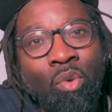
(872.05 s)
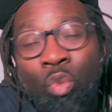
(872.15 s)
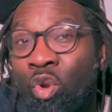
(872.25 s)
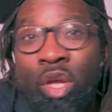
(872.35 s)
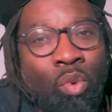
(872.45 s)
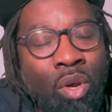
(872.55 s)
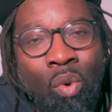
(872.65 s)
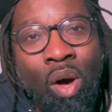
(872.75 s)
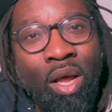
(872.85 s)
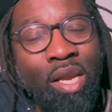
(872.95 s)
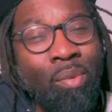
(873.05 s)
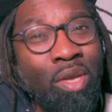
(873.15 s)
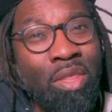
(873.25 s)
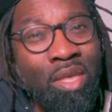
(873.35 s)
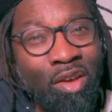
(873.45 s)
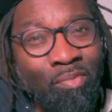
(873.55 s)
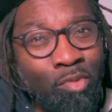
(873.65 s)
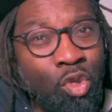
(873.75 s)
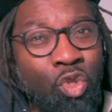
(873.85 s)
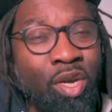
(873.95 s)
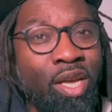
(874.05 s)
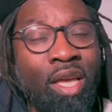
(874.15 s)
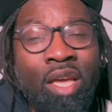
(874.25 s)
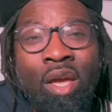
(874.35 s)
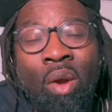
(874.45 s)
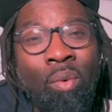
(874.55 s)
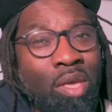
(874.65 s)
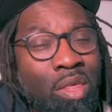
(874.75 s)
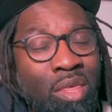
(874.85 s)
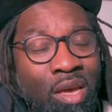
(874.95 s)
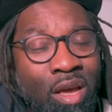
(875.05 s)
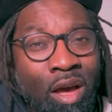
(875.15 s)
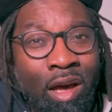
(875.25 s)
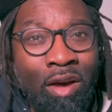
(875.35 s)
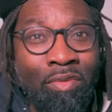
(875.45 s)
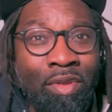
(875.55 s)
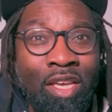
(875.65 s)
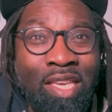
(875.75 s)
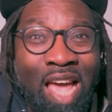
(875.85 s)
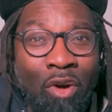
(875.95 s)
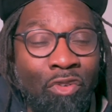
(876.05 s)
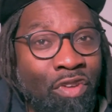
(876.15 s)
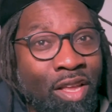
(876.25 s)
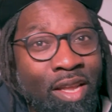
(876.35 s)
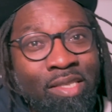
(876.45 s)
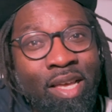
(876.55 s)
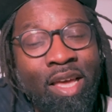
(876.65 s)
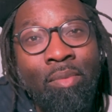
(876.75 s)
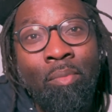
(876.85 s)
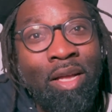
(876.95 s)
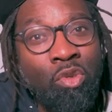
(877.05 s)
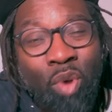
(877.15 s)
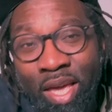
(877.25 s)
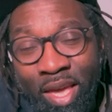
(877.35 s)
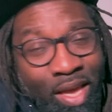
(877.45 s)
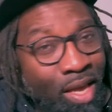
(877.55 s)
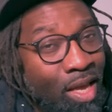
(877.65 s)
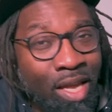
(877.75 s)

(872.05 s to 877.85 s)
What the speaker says: Real quality when you think of Mudryk, when you think of João Felix and Madueke.